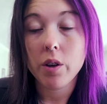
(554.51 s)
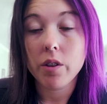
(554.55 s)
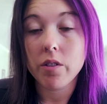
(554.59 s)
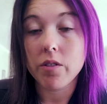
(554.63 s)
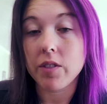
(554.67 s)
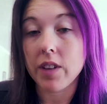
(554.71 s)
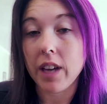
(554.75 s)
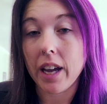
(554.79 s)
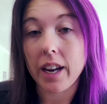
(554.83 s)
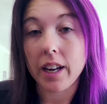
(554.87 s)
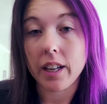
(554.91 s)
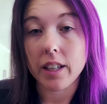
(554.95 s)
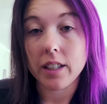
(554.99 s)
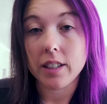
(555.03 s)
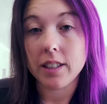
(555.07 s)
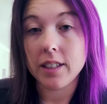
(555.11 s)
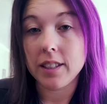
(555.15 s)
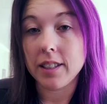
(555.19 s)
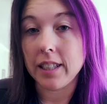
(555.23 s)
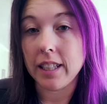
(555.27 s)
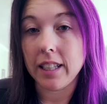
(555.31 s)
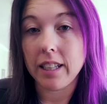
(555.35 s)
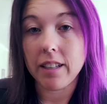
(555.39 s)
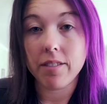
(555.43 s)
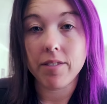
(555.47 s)
We've gotta
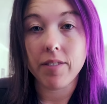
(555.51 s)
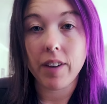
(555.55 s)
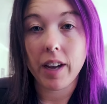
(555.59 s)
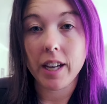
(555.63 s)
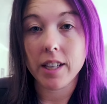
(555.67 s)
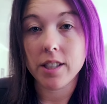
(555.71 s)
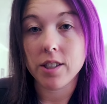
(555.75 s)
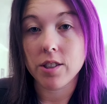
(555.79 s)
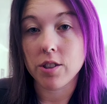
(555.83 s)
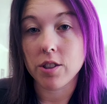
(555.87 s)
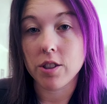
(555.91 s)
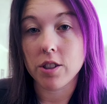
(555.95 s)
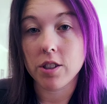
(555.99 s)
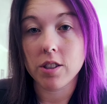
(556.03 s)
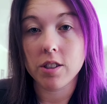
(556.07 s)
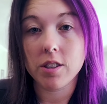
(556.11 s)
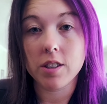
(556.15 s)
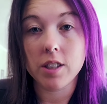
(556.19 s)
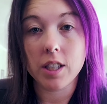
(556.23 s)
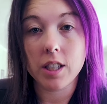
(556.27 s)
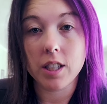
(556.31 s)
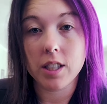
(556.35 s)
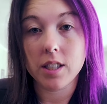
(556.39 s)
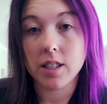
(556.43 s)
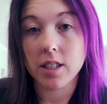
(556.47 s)
get it faster
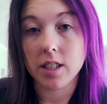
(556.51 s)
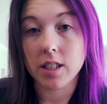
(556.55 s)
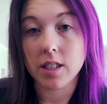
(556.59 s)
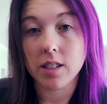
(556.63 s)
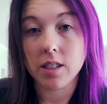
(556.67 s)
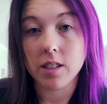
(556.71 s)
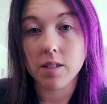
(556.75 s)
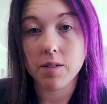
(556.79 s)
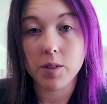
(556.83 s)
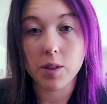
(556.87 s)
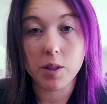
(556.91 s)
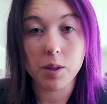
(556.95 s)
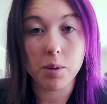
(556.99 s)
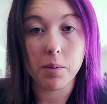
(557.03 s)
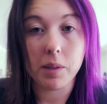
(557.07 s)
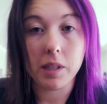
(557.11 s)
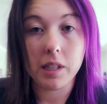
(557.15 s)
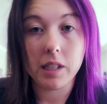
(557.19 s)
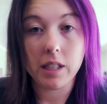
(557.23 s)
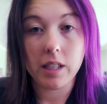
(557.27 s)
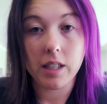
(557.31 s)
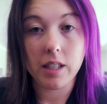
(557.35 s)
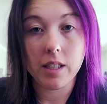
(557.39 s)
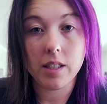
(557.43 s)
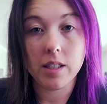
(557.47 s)
in the 60 foot at
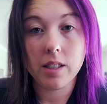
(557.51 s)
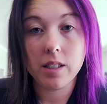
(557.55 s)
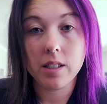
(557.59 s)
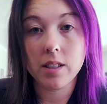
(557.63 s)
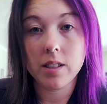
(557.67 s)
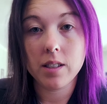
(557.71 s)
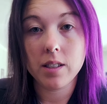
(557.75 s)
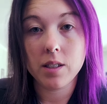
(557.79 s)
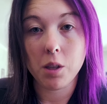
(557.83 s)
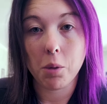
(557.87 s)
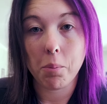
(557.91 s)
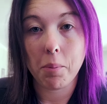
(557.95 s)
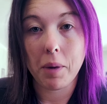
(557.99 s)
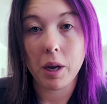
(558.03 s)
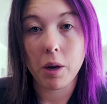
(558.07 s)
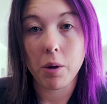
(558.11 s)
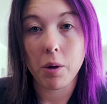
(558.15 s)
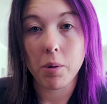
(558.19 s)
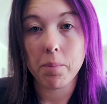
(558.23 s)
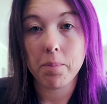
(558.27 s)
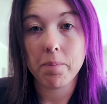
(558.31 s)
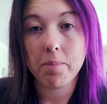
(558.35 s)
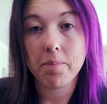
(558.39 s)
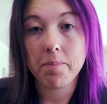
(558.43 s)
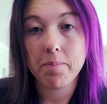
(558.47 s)
Windy
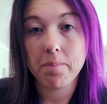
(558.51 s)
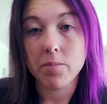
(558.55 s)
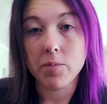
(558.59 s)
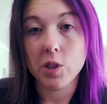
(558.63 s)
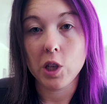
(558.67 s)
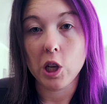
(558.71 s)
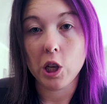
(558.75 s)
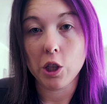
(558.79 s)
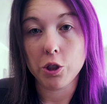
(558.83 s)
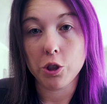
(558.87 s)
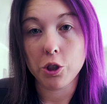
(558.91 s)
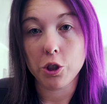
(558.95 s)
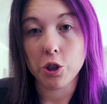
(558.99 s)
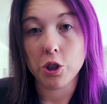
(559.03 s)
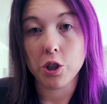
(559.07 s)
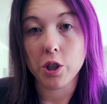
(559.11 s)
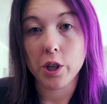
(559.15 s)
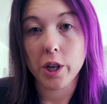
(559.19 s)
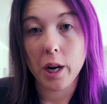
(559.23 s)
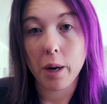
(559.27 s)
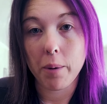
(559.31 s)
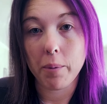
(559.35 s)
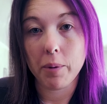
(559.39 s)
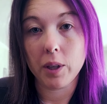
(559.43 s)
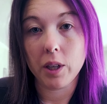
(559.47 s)
somehow. Not sure
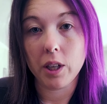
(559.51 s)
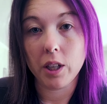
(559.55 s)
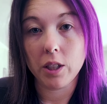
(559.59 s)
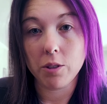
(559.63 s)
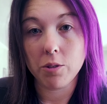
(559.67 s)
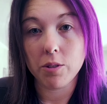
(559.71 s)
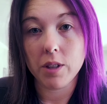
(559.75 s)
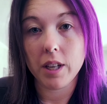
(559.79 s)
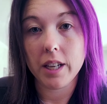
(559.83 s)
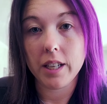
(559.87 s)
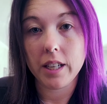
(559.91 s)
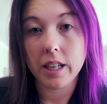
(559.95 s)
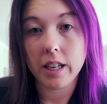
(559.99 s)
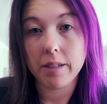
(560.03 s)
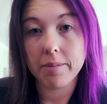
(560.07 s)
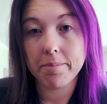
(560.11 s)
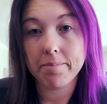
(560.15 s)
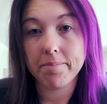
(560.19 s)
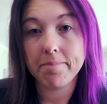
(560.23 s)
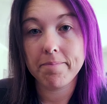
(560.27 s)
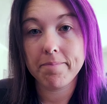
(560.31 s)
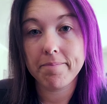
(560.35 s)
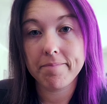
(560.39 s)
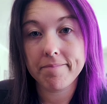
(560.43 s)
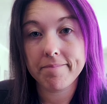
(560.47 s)
how we're gonna do that yet.
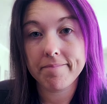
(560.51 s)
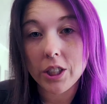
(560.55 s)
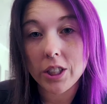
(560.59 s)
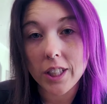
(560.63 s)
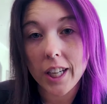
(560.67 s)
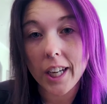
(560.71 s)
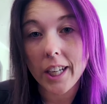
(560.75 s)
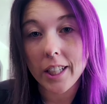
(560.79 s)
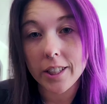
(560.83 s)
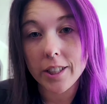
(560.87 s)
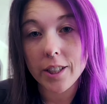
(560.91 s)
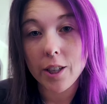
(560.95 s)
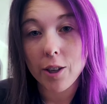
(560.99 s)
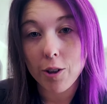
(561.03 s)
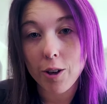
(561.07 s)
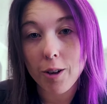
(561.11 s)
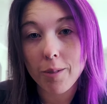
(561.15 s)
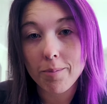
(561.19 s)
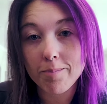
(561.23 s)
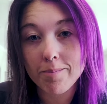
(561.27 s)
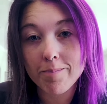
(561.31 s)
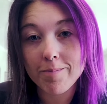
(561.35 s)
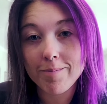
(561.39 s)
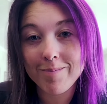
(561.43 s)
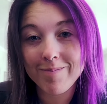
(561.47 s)
We decided to go
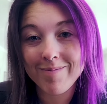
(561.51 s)
home.